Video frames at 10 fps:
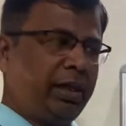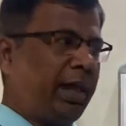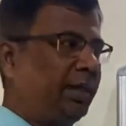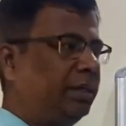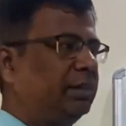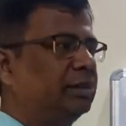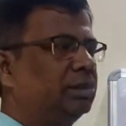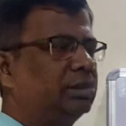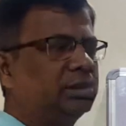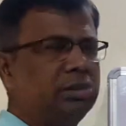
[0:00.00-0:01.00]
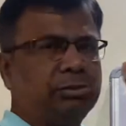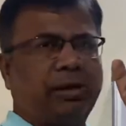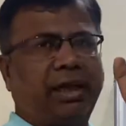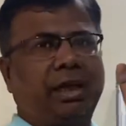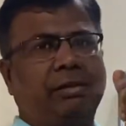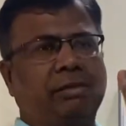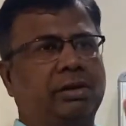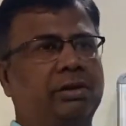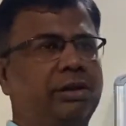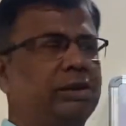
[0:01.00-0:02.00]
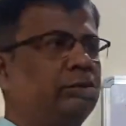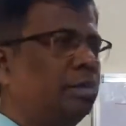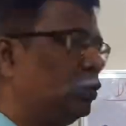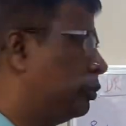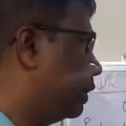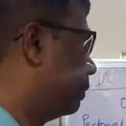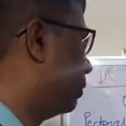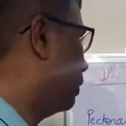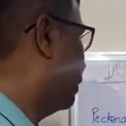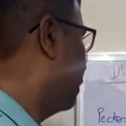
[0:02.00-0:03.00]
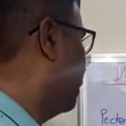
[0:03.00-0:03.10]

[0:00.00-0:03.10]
And the insertion is bilaminar. That is what you have to remember.